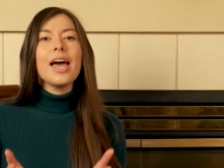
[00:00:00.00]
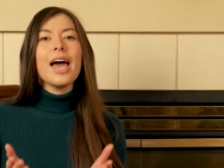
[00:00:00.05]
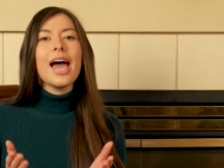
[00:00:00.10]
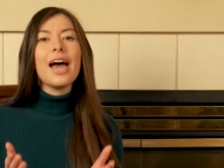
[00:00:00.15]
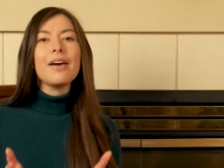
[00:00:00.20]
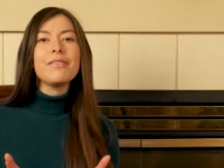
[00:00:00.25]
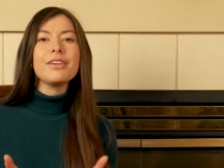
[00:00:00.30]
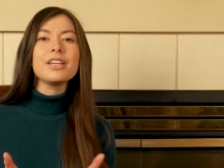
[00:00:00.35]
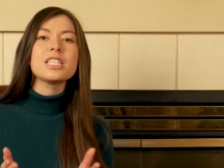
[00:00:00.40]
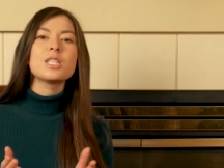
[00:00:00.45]

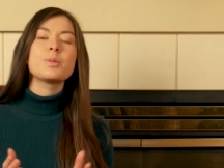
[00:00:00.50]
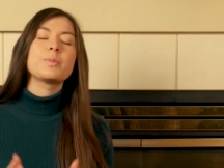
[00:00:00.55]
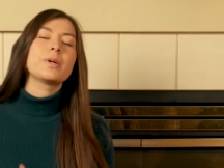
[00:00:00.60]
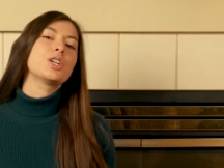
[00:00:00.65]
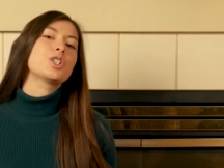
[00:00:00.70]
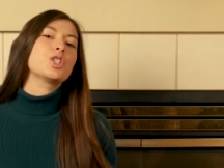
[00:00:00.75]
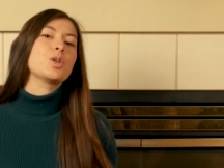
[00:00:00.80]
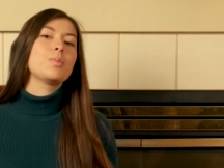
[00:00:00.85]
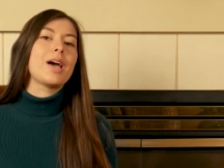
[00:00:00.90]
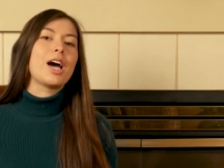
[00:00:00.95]
Having
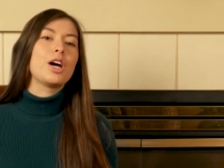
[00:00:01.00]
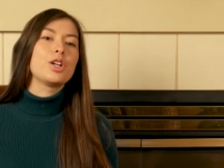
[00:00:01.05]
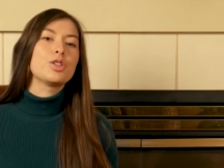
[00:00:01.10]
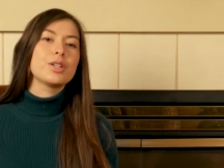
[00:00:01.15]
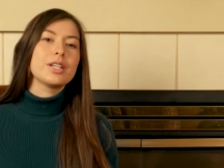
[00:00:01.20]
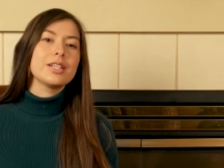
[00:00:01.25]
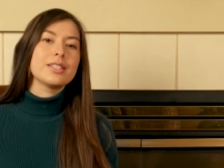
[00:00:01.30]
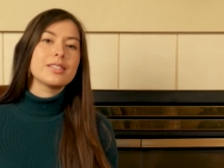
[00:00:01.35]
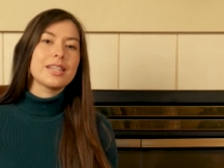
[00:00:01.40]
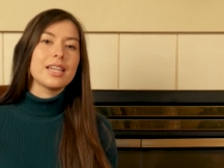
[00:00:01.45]
spiritual
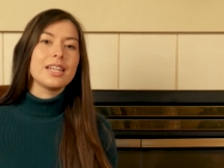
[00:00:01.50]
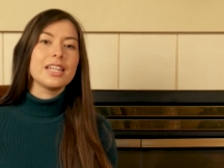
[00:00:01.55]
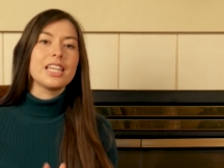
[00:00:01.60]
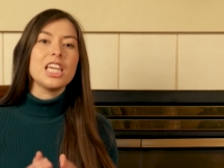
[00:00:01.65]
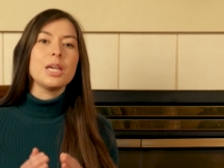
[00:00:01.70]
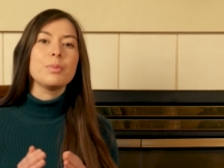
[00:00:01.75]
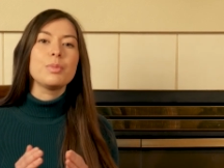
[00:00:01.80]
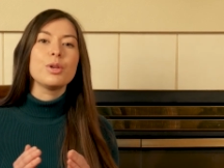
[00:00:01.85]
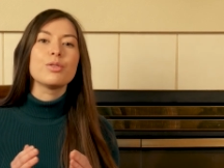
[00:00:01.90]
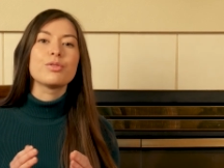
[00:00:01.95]
boundaries can
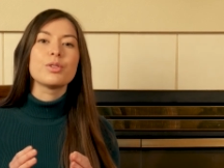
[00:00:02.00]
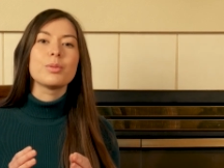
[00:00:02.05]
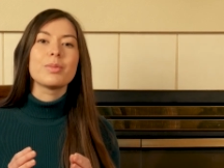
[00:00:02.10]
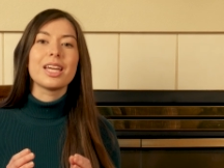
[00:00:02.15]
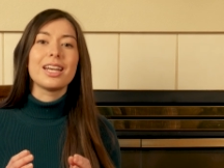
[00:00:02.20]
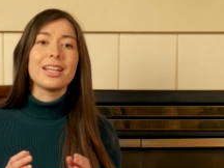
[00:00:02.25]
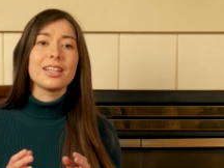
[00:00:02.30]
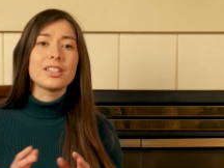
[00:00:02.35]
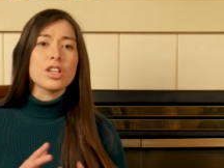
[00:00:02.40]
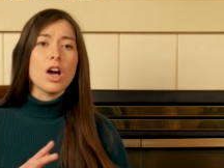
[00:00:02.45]
keep you from
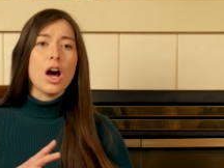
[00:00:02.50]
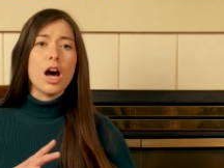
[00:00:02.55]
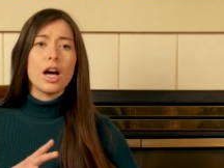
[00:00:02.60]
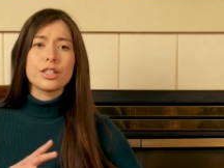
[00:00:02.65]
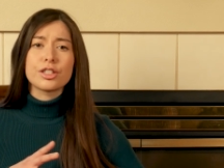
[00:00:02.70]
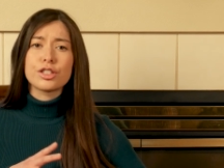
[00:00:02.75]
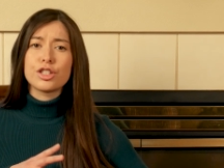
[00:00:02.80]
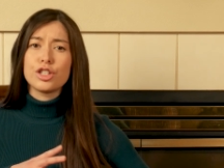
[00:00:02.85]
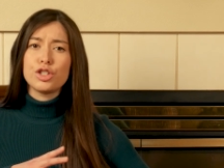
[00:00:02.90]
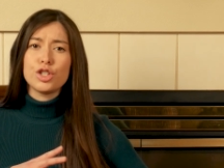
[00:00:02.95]
getting
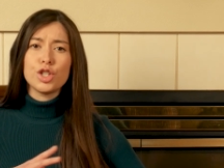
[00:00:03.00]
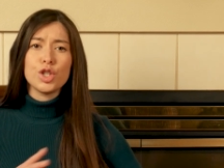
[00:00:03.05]
tossed